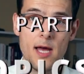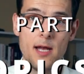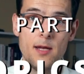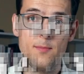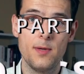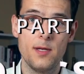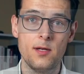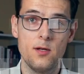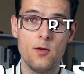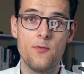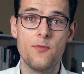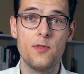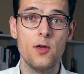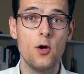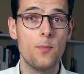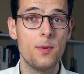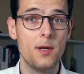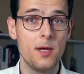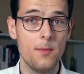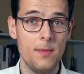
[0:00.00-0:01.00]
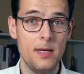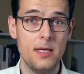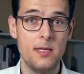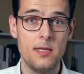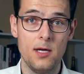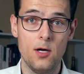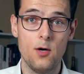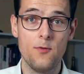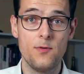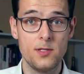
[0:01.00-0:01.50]
element of the opening
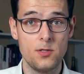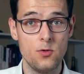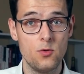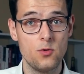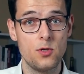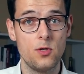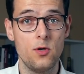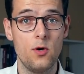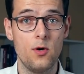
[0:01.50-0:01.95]
meeting of a social